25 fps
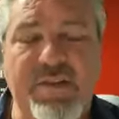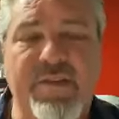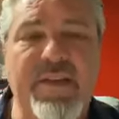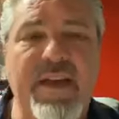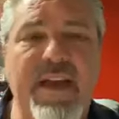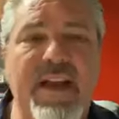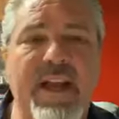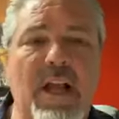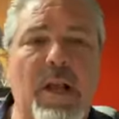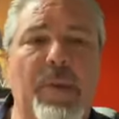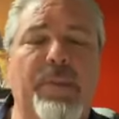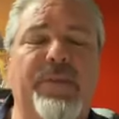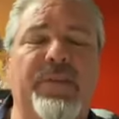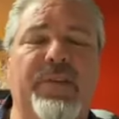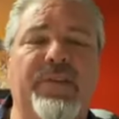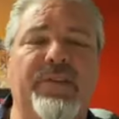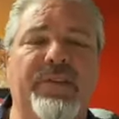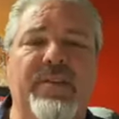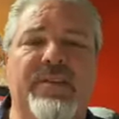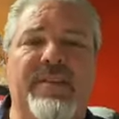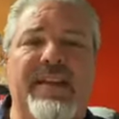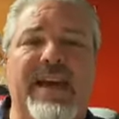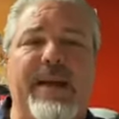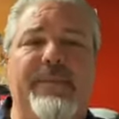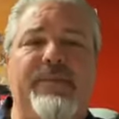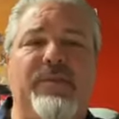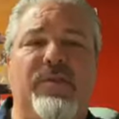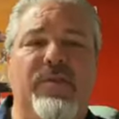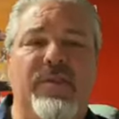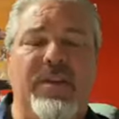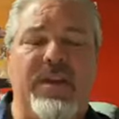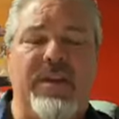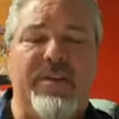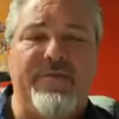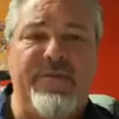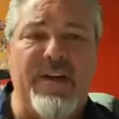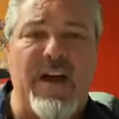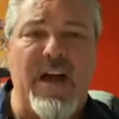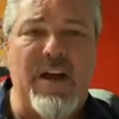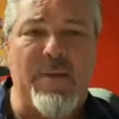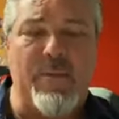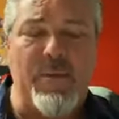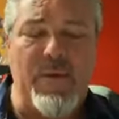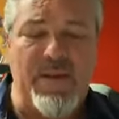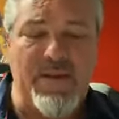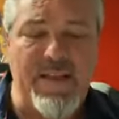that helps us adapt to the environment,